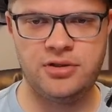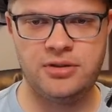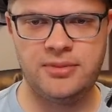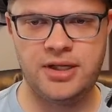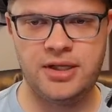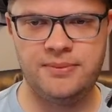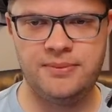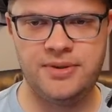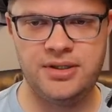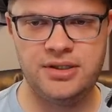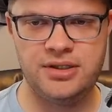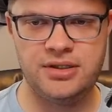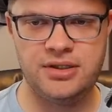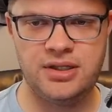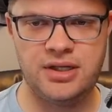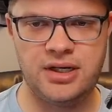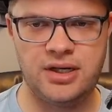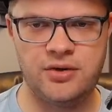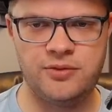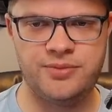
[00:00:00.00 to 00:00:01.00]
in my opinion,
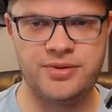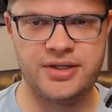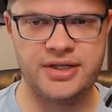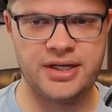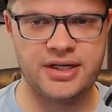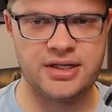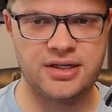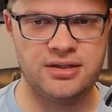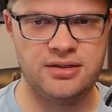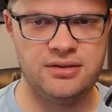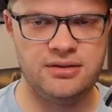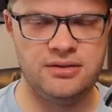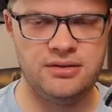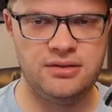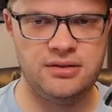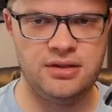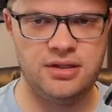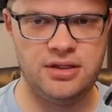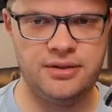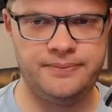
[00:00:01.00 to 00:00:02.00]
and I would protect
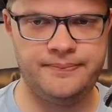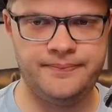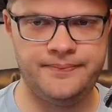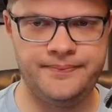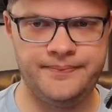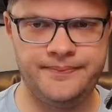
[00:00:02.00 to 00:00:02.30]
him.